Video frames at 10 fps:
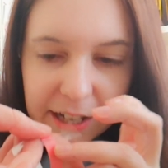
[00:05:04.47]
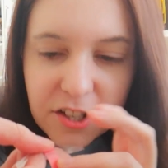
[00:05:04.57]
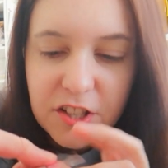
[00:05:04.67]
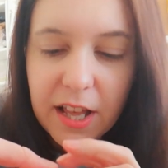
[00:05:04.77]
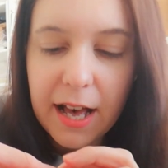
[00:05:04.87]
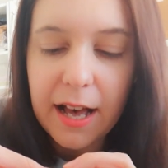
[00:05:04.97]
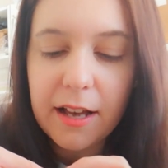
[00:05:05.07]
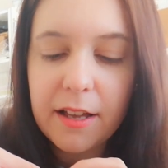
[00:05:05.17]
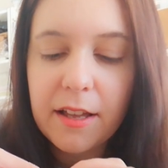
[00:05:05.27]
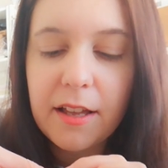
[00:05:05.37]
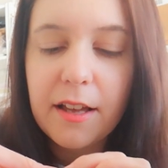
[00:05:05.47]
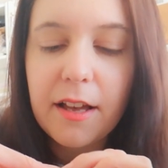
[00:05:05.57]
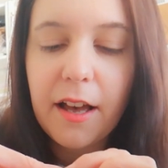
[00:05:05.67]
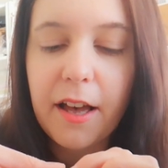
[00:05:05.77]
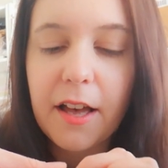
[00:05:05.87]
edge there
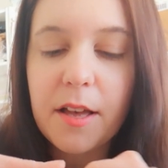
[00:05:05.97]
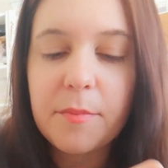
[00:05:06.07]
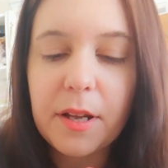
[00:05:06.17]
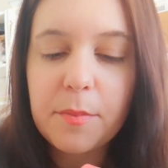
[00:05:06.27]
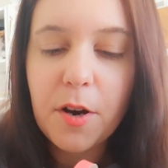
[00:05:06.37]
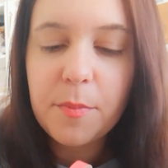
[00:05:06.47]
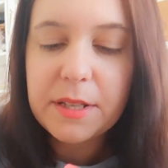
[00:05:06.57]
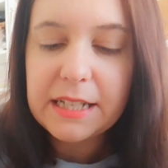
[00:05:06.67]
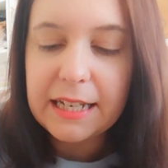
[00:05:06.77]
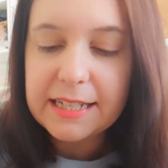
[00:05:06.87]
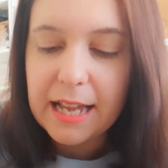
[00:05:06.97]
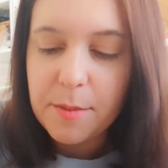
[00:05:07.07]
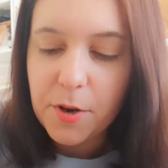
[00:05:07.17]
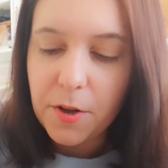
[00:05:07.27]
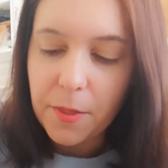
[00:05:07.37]
um, and pop the
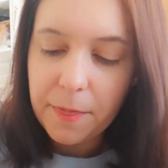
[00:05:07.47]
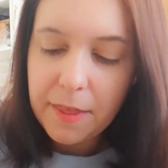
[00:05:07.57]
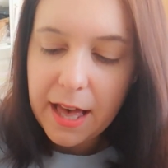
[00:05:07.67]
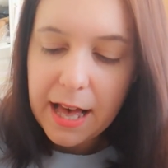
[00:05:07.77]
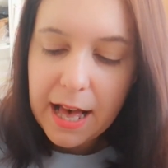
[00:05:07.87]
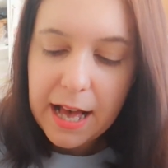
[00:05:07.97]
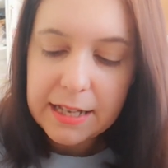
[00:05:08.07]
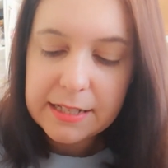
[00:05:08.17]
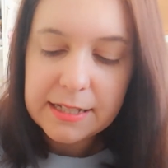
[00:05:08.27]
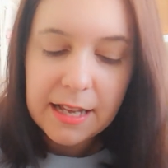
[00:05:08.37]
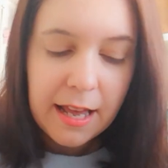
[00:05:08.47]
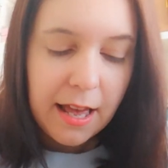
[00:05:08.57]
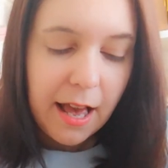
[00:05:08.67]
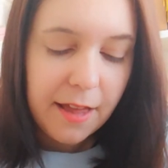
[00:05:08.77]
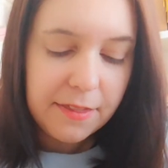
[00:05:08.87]
sellotape on that.
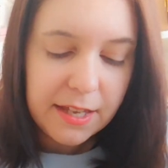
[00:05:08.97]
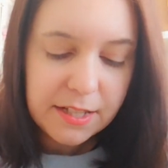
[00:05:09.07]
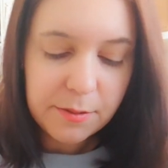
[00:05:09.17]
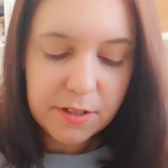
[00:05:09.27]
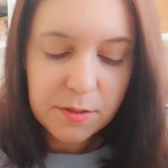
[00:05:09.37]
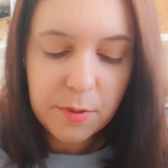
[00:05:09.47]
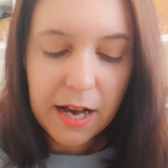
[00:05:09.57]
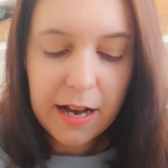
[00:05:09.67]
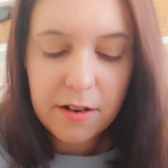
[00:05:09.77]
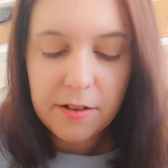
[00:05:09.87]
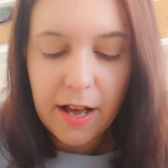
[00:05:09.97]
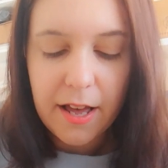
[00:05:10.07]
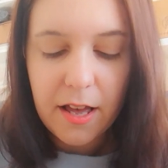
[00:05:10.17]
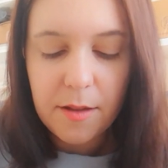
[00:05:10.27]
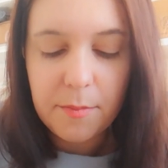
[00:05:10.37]
And this one as well,
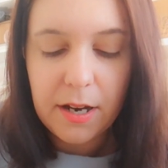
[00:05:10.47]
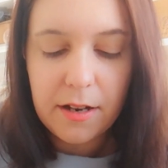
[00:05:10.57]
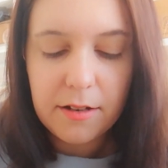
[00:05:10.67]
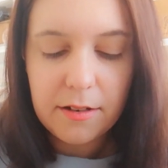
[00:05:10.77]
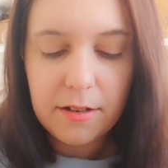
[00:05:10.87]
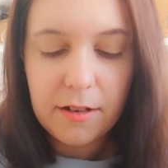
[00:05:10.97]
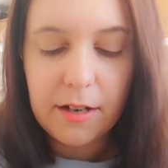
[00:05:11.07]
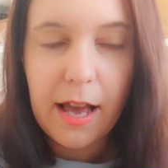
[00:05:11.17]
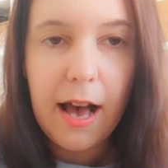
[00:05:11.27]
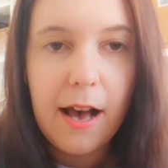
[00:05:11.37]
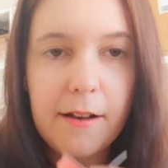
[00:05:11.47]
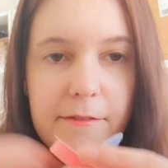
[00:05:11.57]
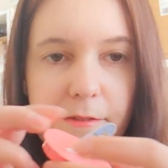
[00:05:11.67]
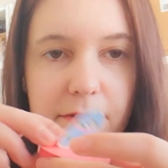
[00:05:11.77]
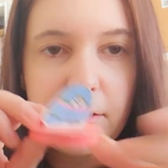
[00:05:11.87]
um, I
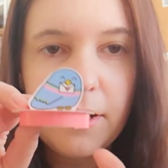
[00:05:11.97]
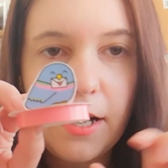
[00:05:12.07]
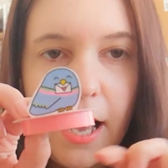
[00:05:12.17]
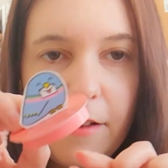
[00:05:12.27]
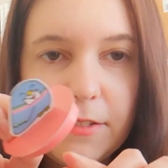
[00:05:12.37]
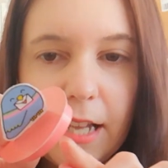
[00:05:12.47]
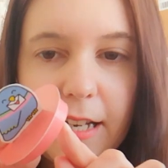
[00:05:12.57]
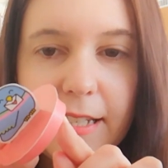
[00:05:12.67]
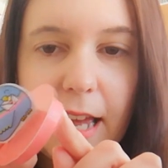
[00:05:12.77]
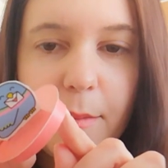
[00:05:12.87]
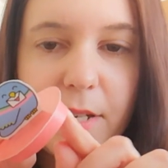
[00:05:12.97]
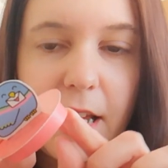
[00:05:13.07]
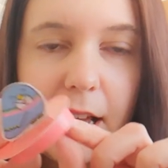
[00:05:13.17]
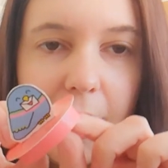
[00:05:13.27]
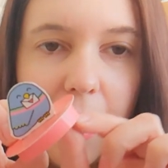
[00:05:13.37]
have I have sellotaped
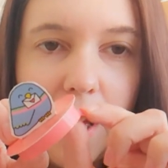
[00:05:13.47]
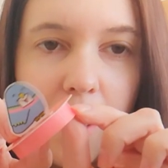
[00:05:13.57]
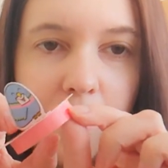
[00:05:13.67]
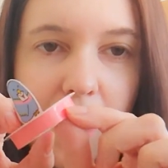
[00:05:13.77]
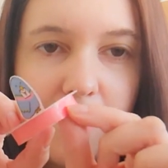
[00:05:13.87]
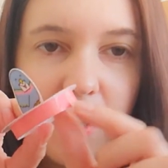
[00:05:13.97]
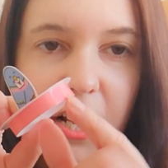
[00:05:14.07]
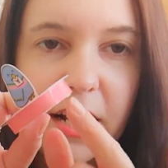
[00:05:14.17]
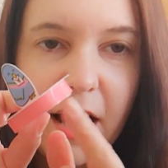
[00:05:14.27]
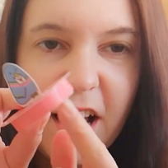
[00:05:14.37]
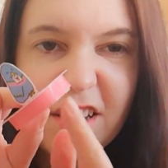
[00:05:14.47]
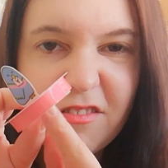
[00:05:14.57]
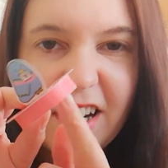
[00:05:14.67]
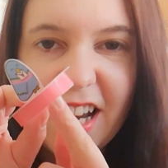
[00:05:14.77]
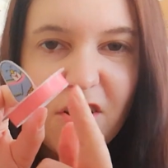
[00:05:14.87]
it, um, I haven't glued it and
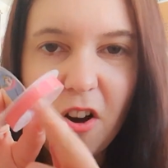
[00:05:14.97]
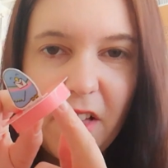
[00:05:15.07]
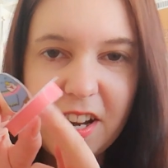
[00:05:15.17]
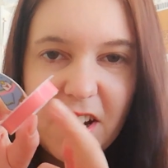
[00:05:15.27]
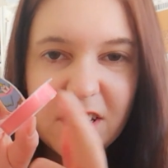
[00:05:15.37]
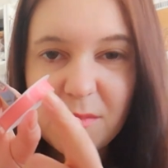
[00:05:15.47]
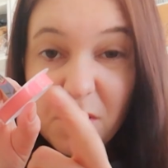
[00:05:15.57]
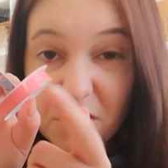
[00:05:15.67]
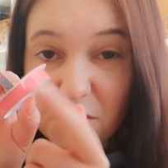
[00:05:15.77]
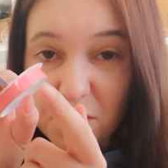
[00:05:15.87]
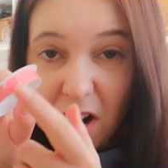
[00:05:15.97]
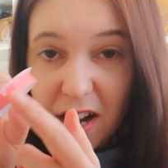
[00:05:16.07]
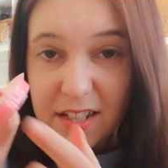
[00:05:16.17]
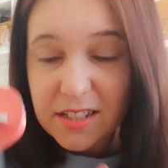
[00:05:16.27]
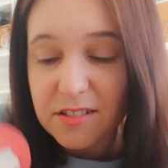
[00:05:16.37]
it's really not that noticeable at all
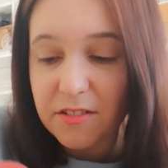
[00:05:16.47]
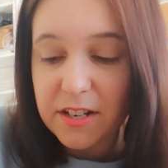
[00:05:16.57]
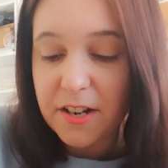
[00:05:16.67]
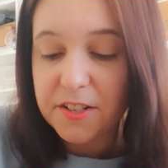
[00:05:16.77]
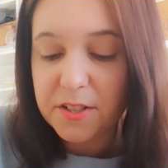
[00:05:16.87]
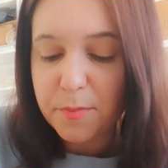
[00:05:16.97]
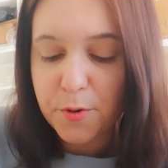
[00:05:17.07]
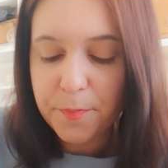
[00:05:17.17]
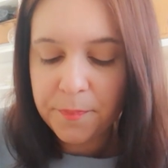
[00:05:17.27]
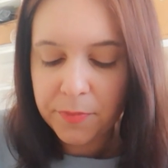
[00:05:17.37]
guys, it's not that noticeable.